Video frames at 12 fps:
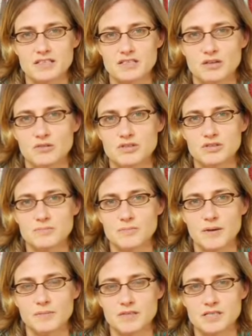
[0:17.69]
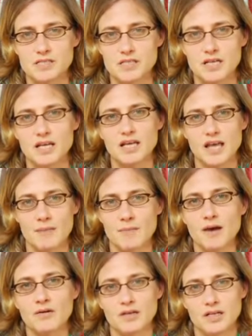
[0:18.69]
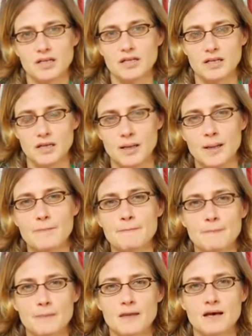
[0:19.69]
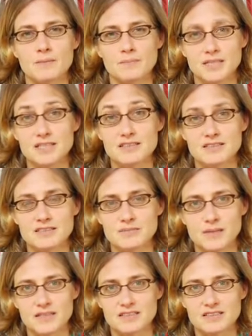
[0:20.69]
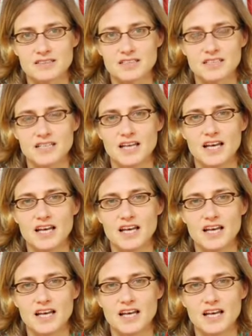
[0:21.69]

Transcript: So it was published, came out in um, pieces, basically.